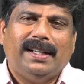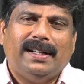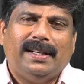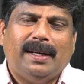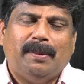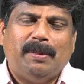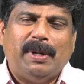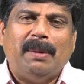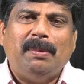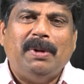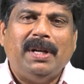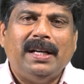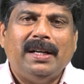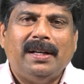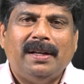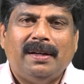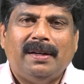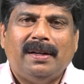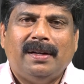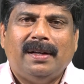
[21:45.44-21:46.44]
Abraham
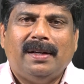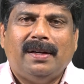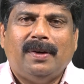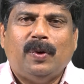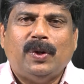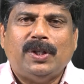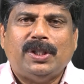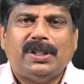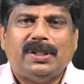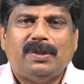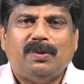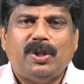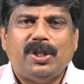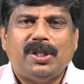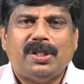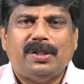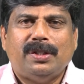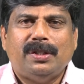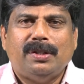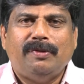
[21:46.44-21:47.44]
Lincoln was
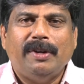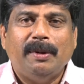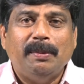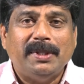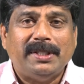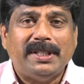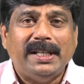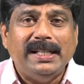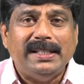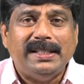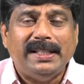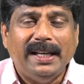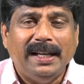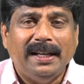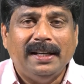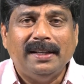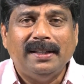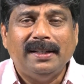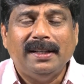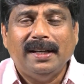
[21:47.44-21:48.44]
once famously
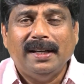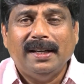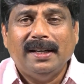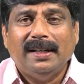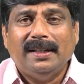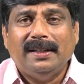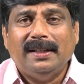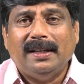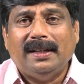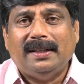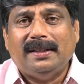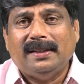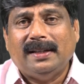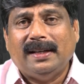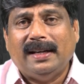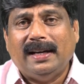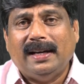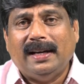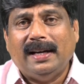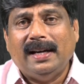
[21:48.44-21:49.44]
saying that
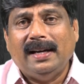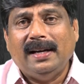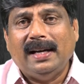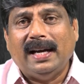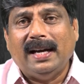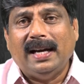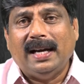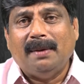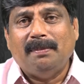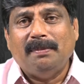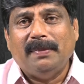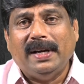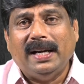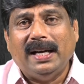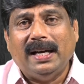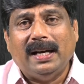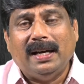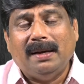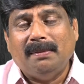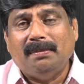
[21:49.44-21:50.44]
I
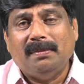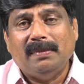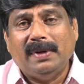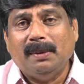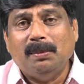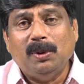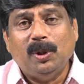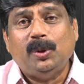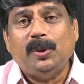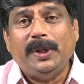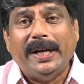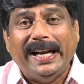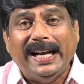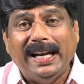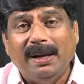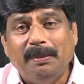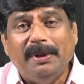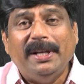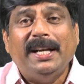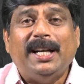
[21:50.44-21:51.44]
am able to
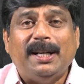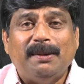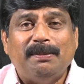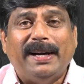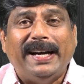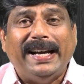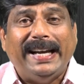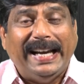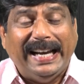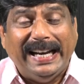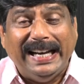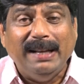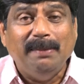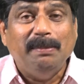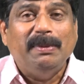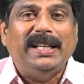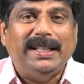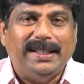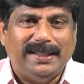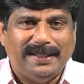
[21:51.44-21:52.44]
eliminate my
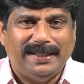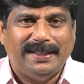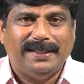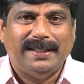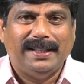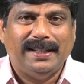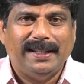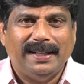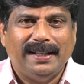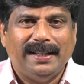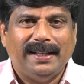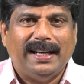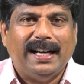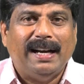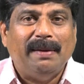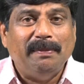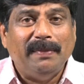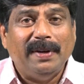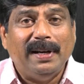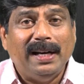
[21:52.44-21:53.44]
enemies. I
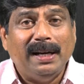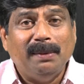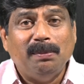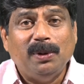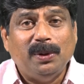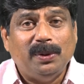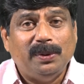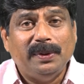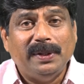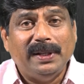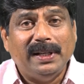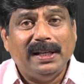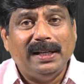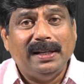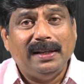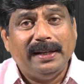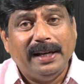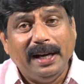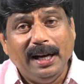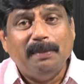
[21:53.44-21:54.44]
am able
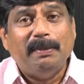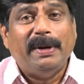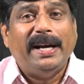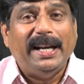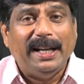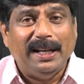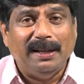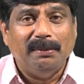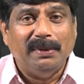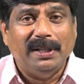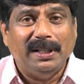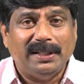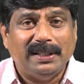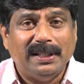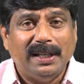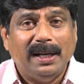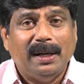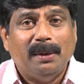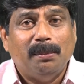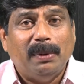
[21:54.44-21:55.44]
to kill my enemies
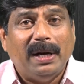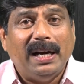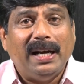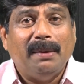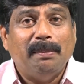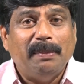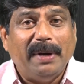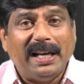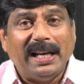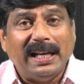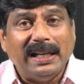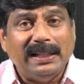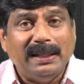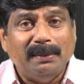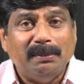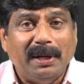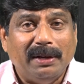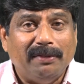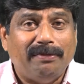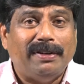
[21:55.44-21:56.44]
by making
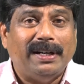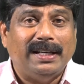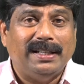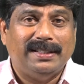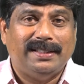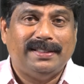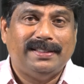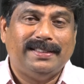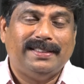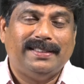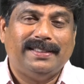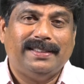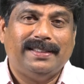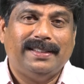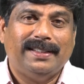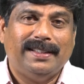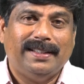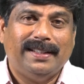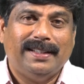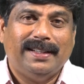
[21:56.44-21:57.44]
them my friends.
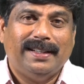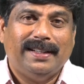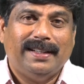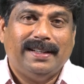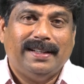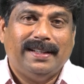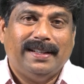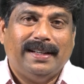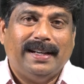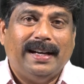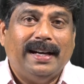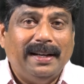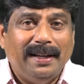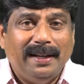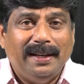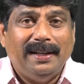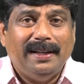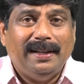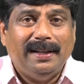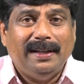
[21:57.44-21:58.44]

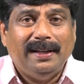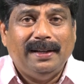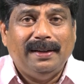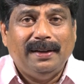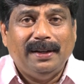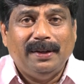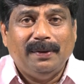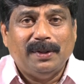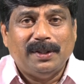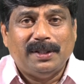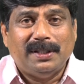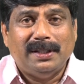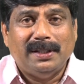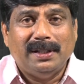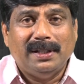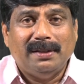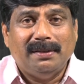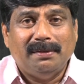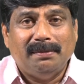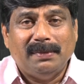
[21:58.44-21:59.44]
And he was
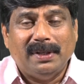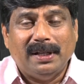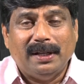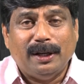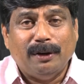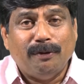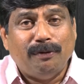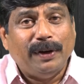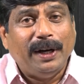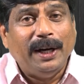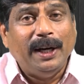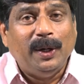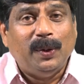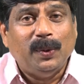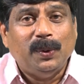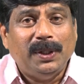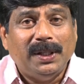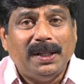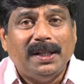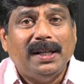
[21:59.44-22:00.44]
referring
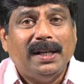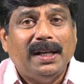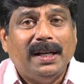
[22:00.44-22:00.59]
to the